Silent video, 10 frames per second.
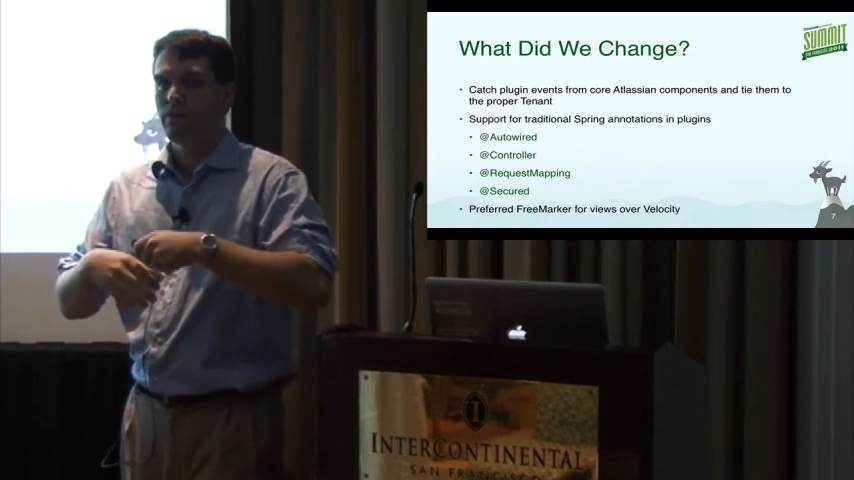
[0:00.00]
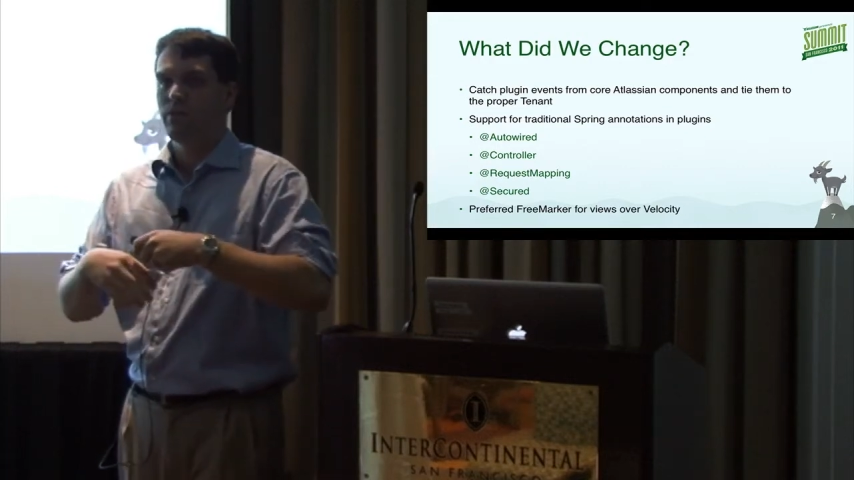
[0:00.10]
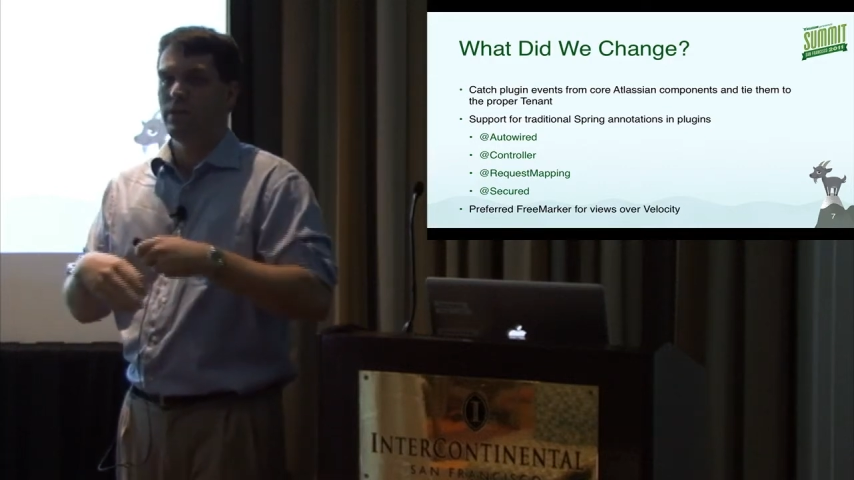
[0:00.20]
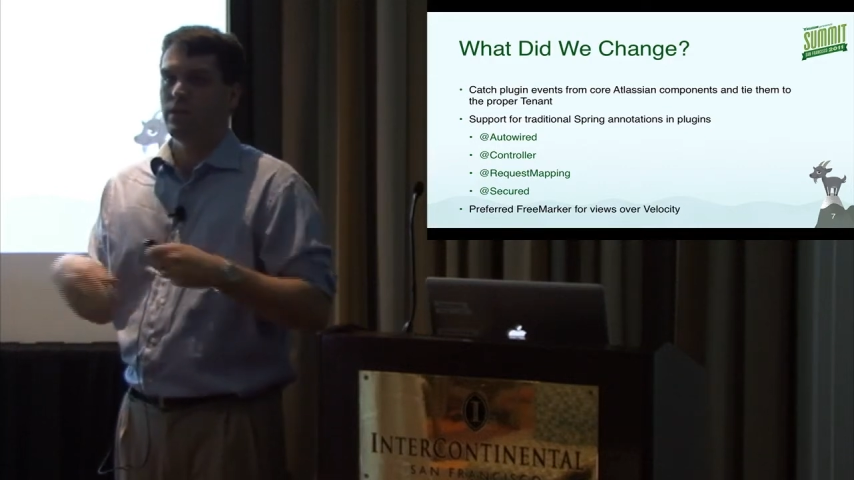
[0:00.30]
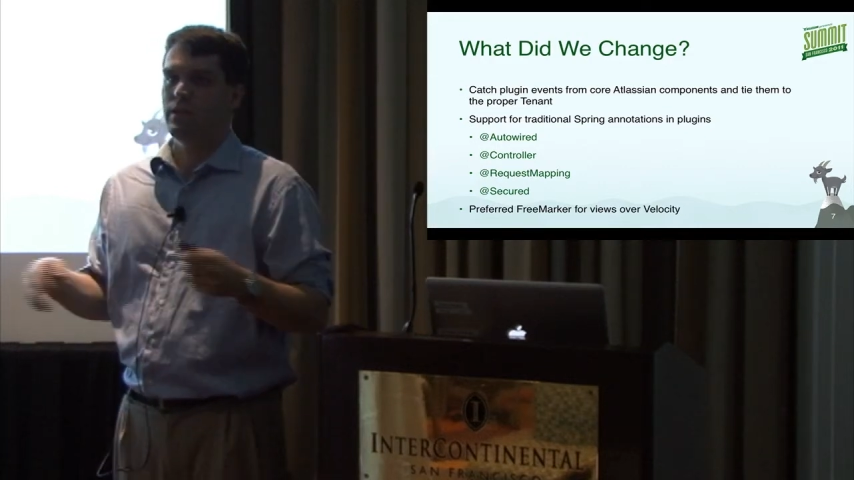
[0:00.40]

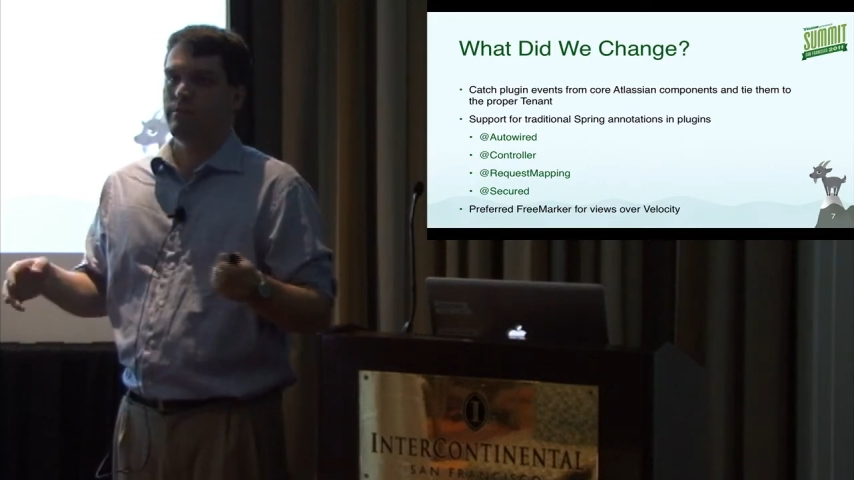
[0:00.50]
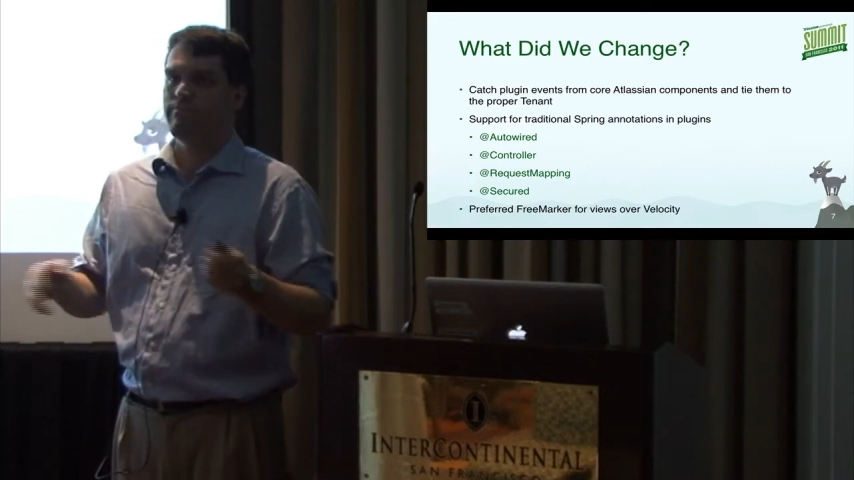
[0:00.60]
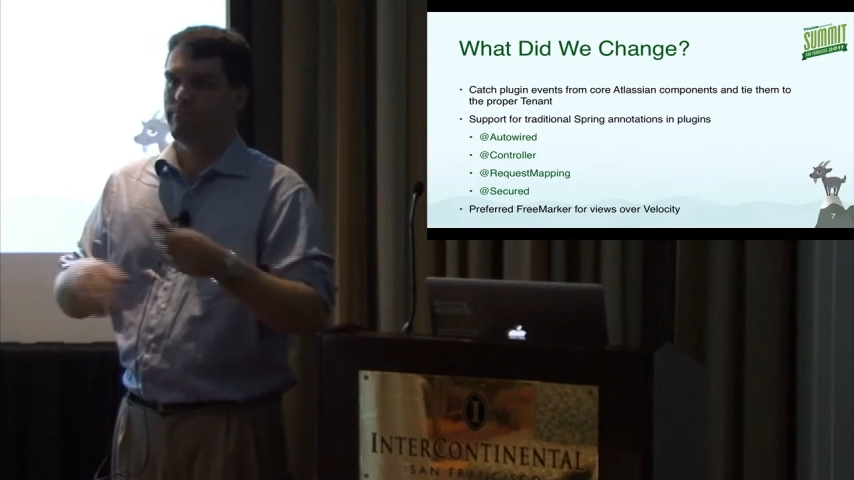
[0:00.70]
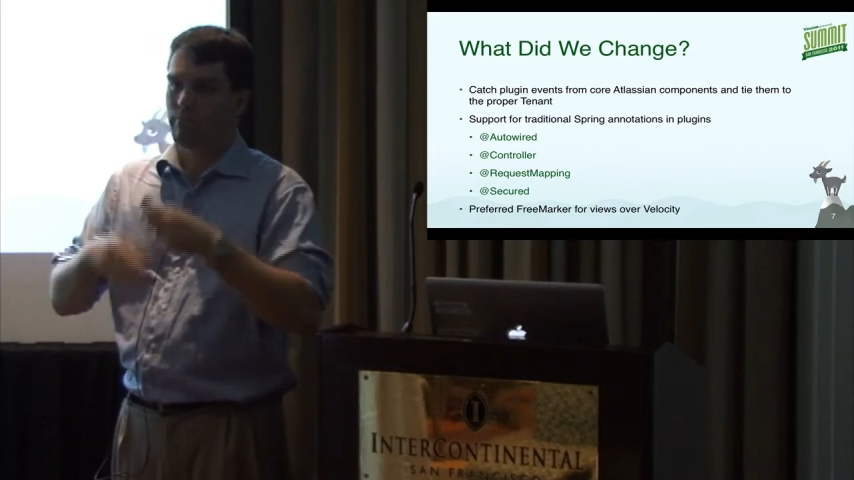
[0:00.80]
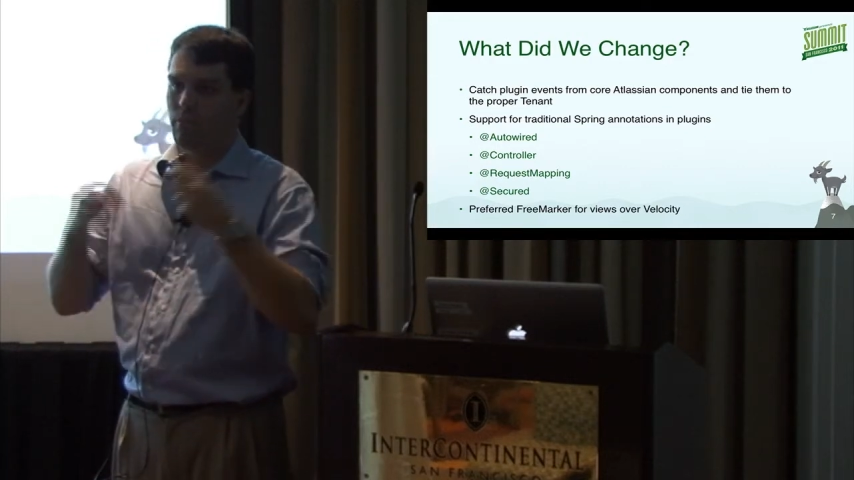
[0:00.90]
of the
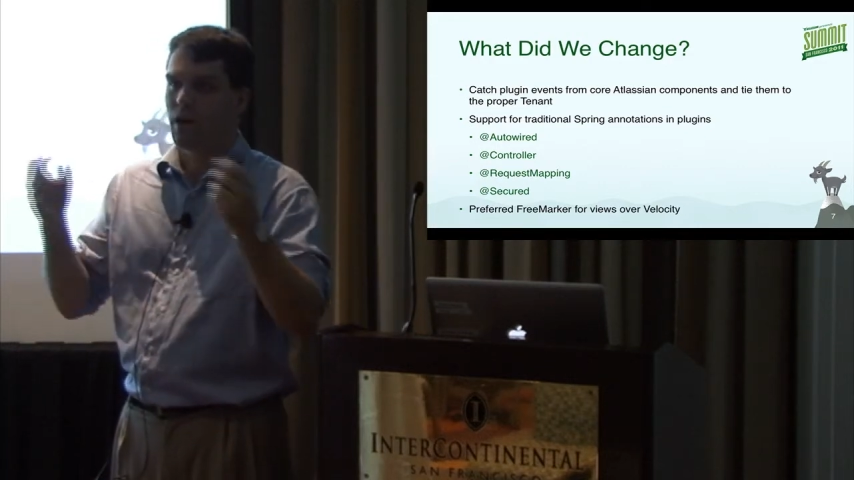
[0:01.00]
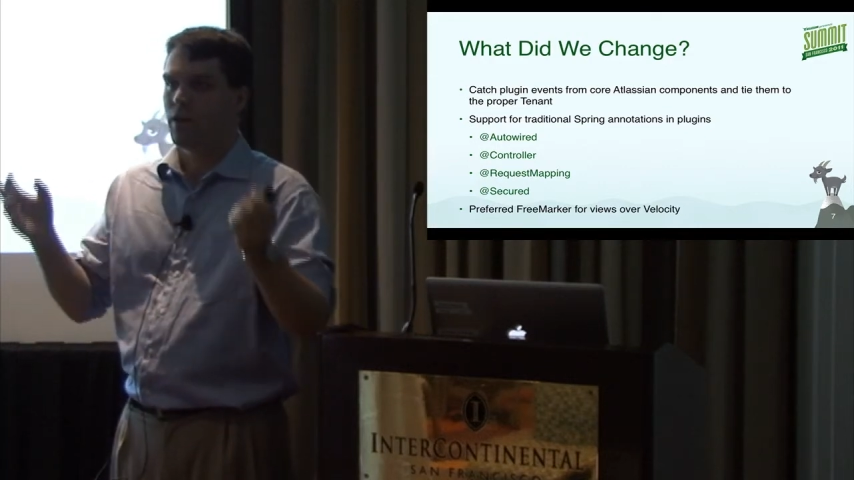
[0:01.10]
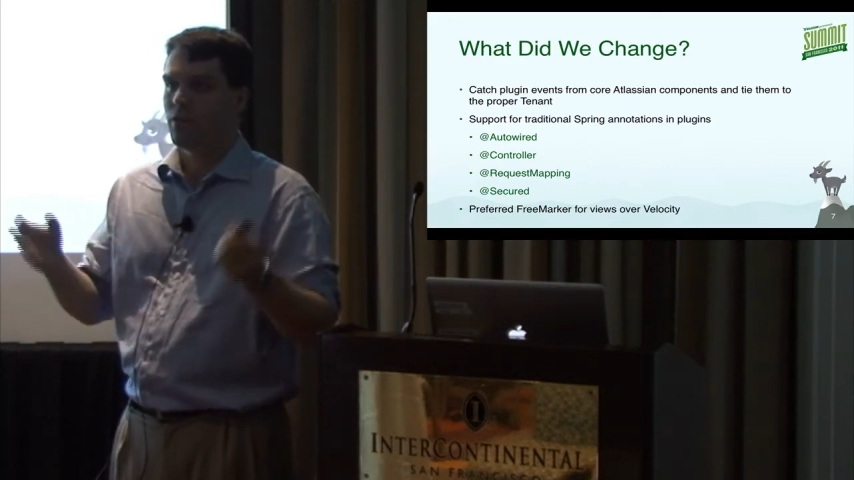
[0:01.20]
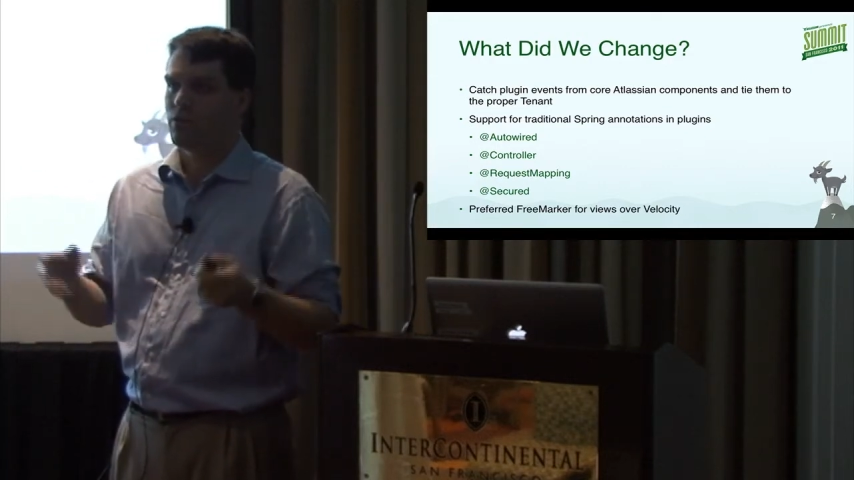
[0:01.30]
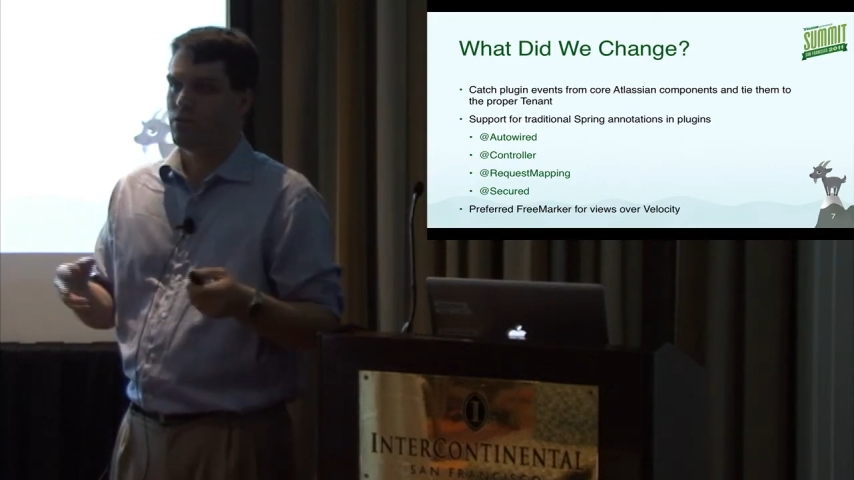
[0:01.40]

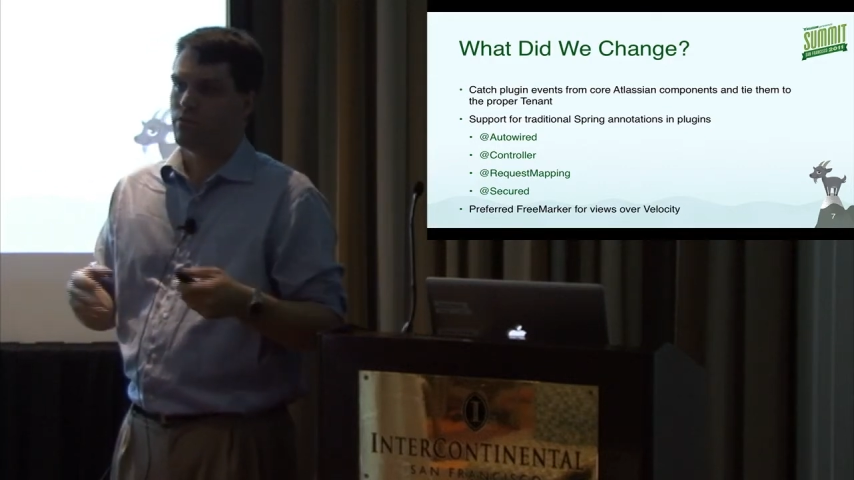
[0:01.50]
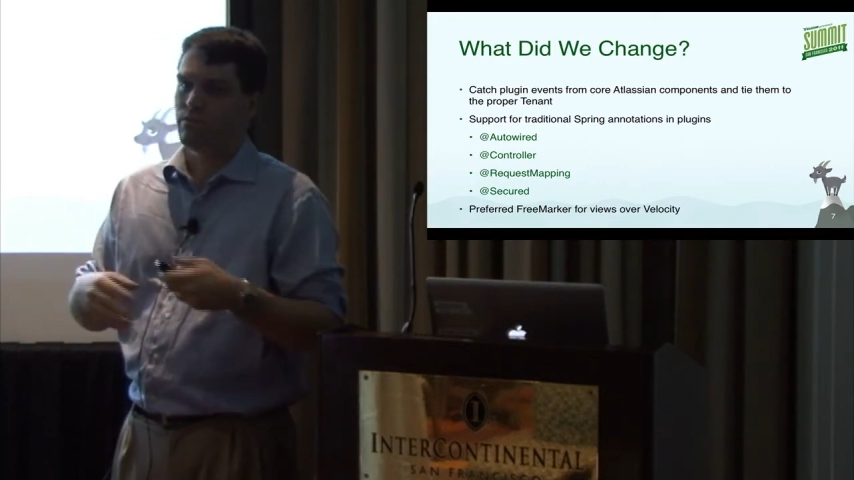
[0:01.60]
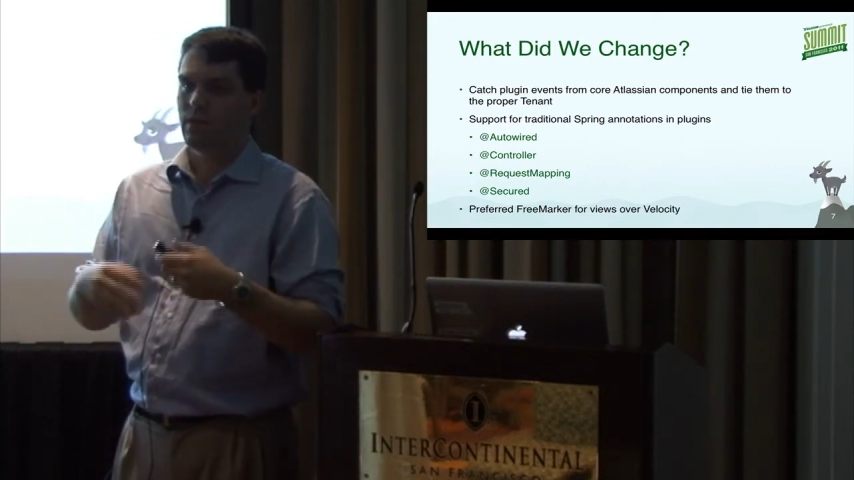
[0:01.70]
modern